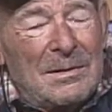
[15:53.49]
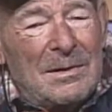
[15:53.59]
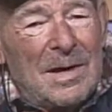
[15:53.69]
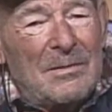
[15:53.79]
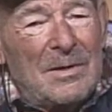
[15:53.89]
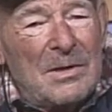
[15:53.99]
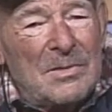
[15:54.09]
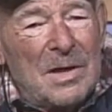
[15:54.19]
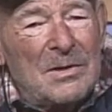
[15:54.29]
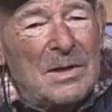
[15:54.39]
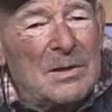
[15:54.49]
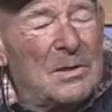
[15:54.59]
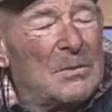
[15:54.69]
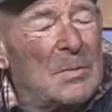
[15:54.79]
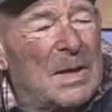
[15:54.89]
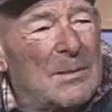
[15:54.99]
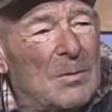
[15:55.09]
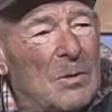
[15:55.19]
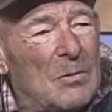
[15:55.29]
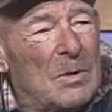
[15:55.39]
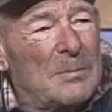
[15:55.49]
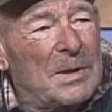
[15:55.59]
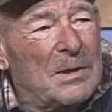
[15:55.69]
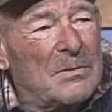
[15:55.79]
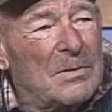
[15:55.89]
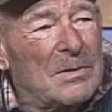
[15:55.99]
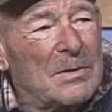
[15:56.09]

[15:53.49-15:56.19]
nowadays I generally just buy them local because